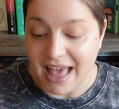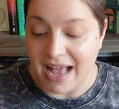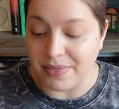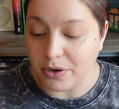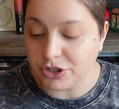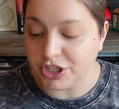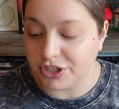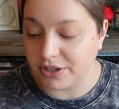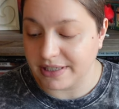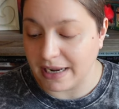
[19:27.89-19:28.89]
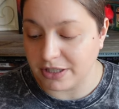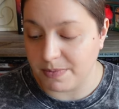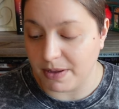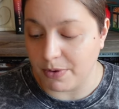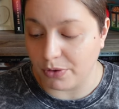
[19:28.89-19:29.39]
and though she turned out to
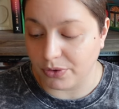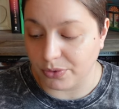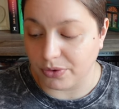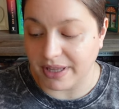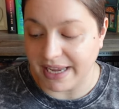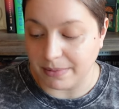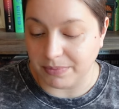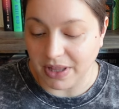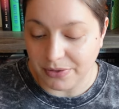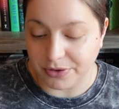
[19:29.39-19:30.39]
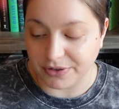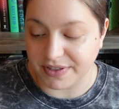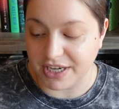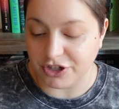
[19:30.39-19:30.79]
be both cruel and bloodthirsty,